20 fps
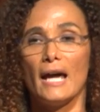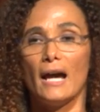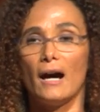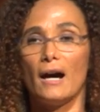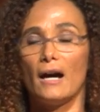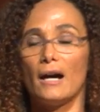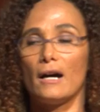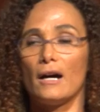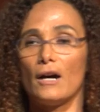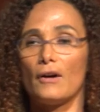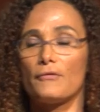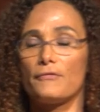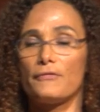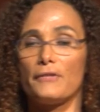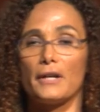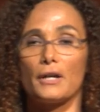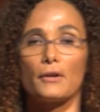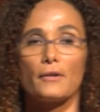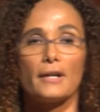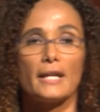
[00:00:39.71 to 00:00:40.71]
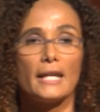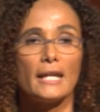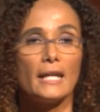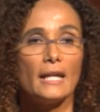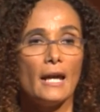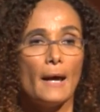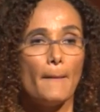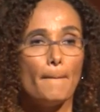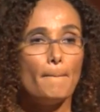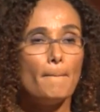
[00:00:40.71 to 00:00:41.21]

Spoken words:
a very